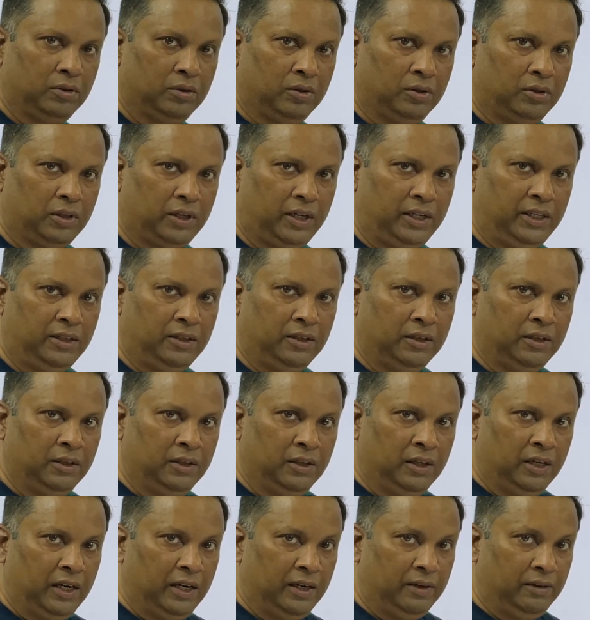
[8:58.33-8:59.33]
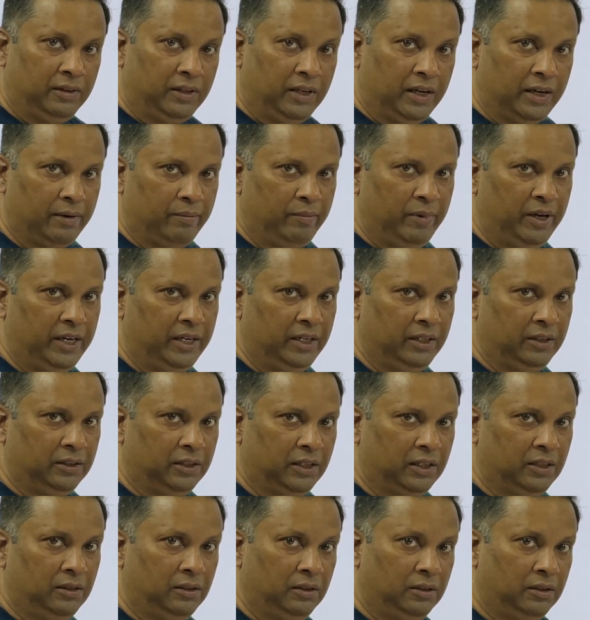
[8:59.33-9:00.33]
right? And they are meeting,
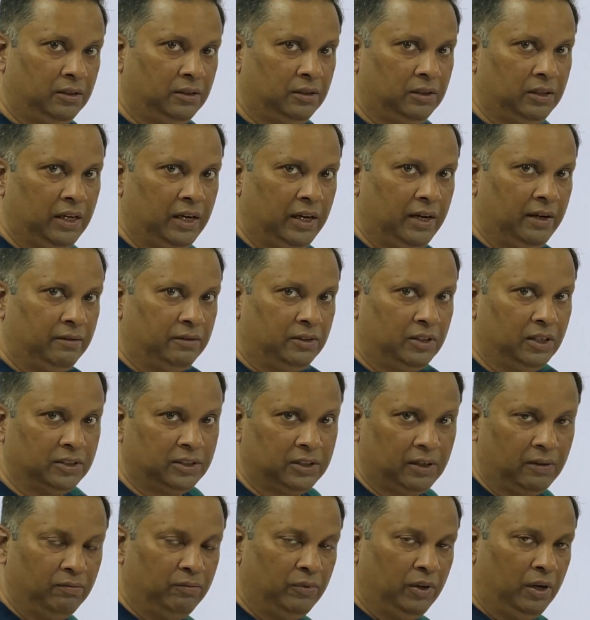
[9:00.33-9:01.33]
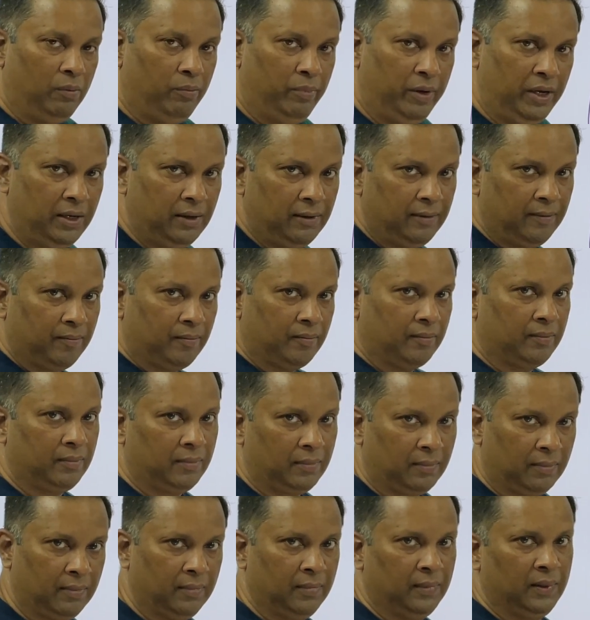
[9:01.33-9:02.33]
then the sum will be
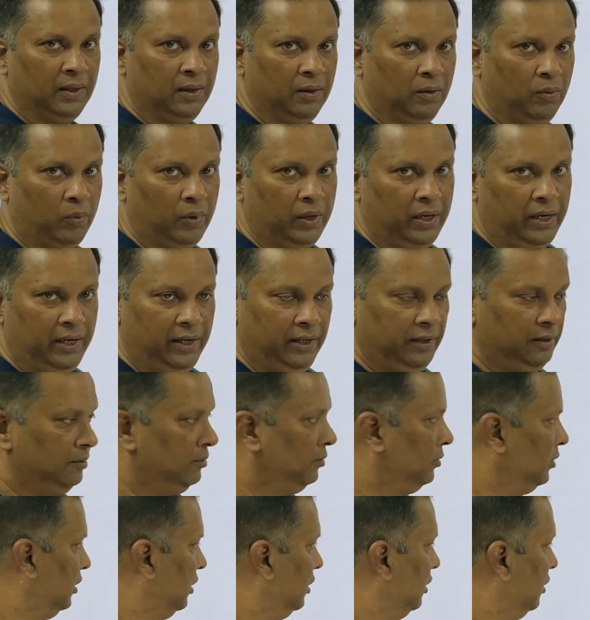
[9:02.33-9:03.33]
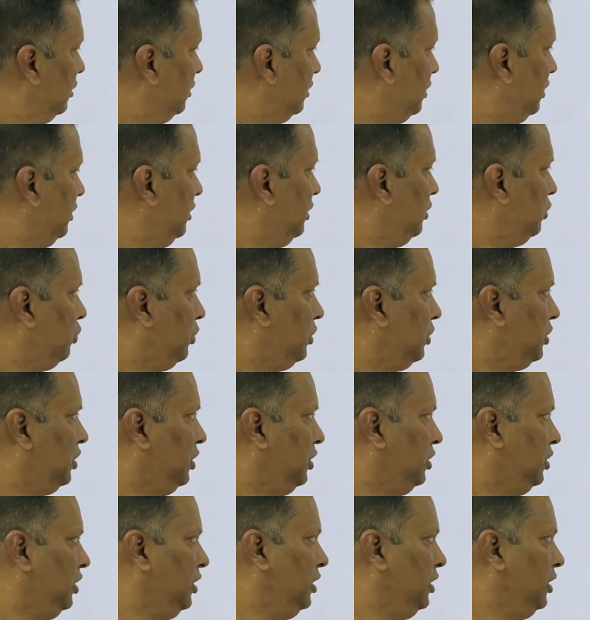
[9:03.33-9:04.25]
180. See, this was 60,